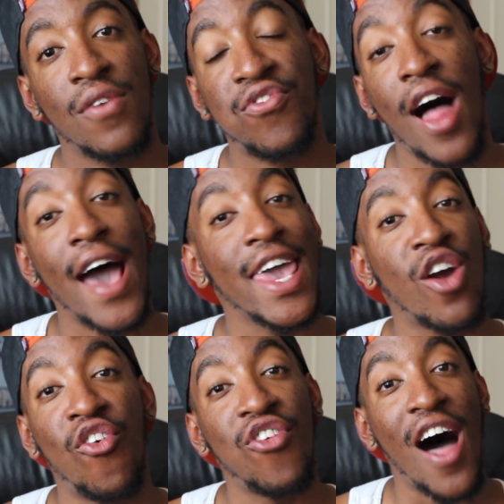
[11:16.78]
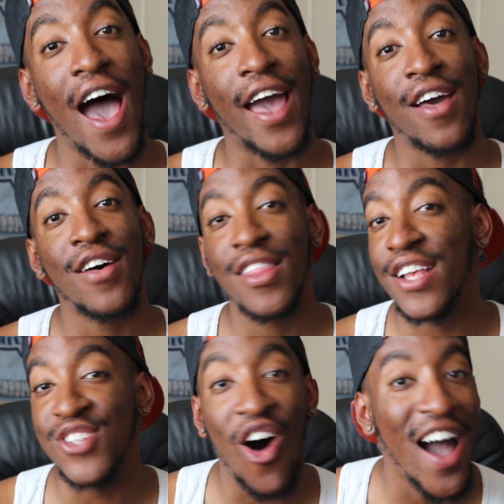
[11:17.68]
Fly Eagle Fly.
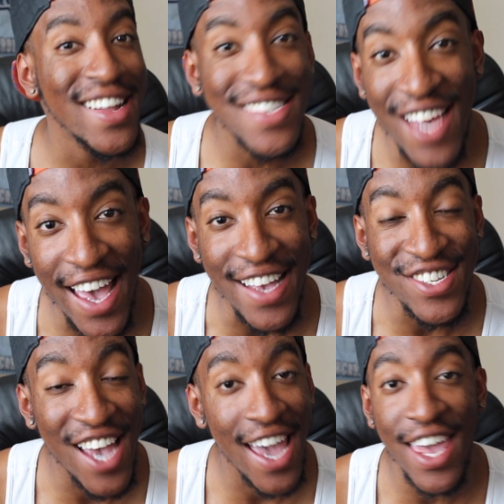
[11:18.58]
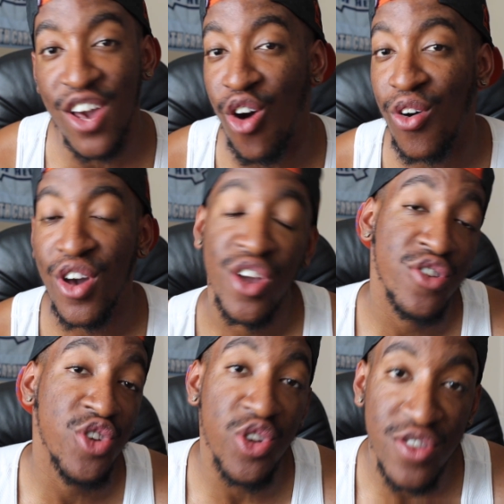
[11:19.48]
That's all I can say. Shane Eagle,
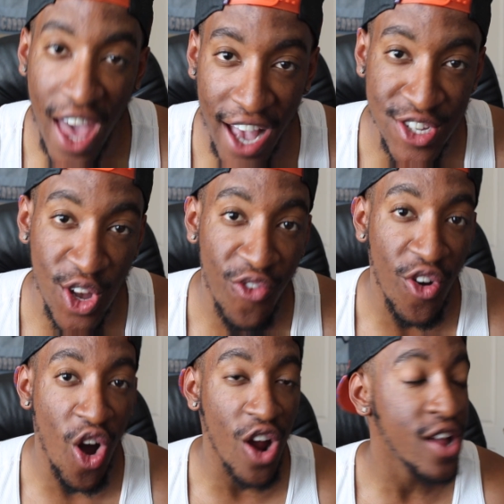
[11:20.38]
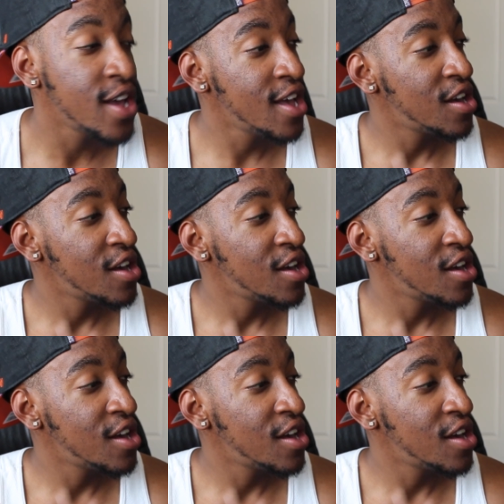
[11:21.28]
you're doing your thing so far.